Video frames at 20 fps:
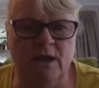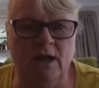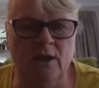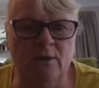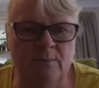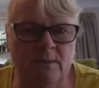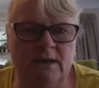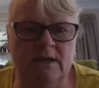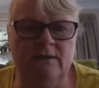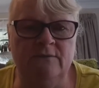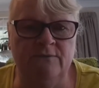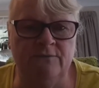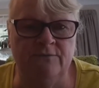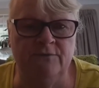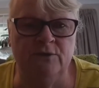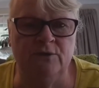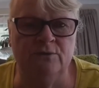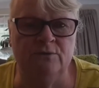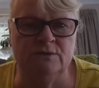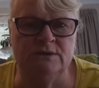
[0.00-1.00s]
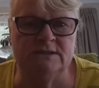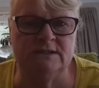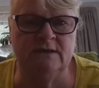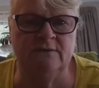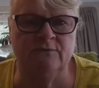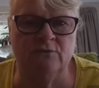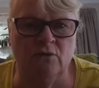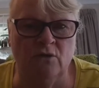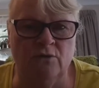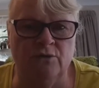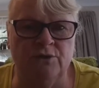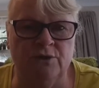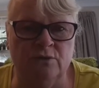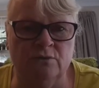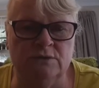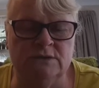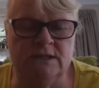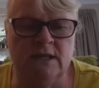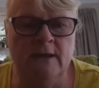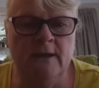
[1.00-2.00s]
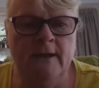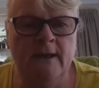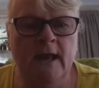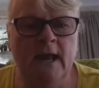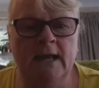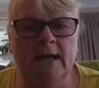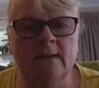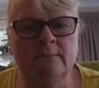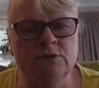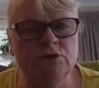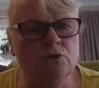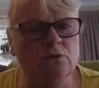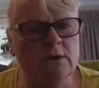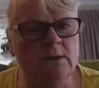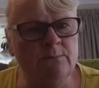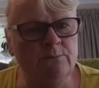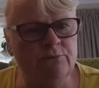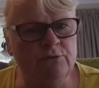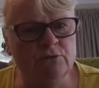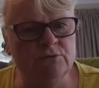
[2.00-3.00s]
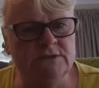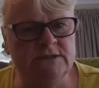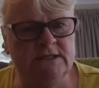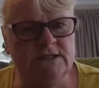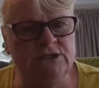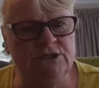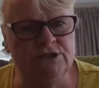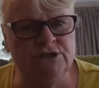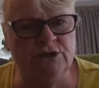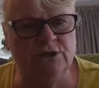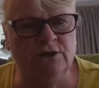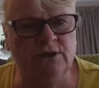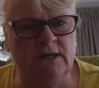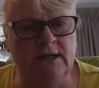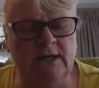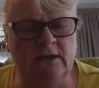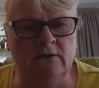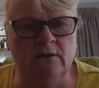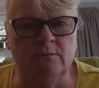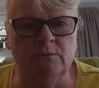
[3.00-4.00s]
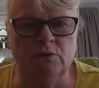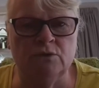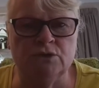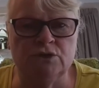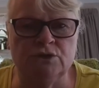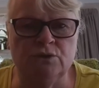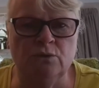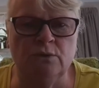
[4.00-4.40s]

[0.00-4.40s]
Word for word: how many foods have got those. And I'm talking processed sugar here. I'm not